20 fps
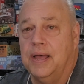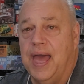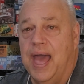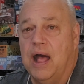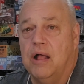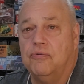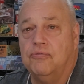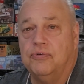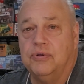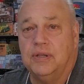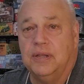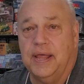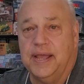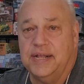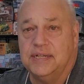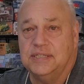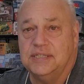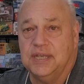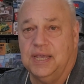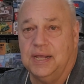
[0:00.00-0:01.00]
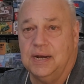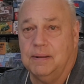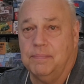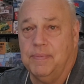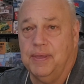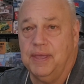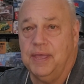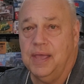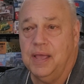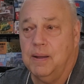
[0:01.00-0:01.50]
Alfred Lansing, and I'm
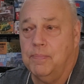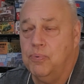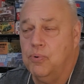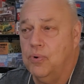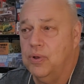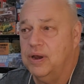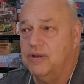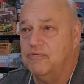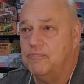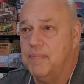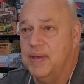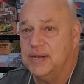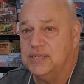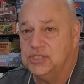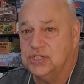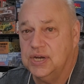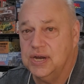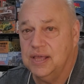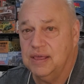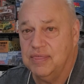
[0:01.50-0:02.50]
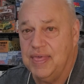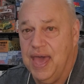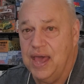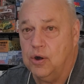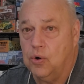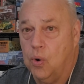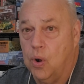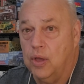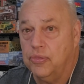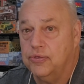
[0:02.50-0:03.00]
making a point of mentioning
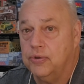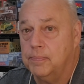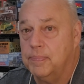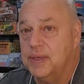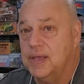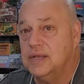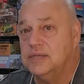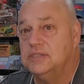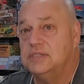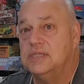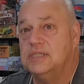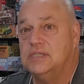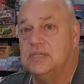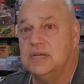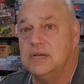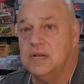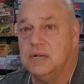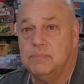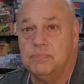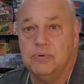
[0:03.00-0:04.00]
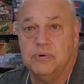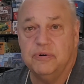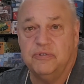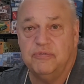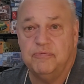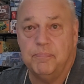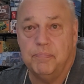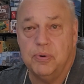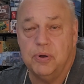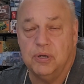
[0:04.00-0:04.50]
that author because there's a number
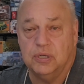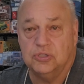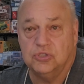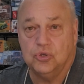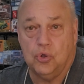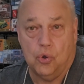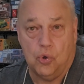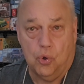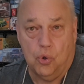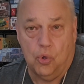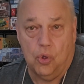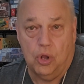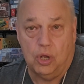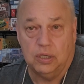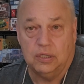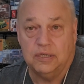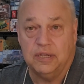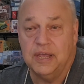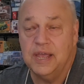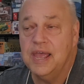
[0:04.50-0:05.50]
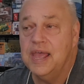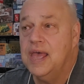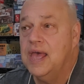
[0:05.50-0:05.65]
of books called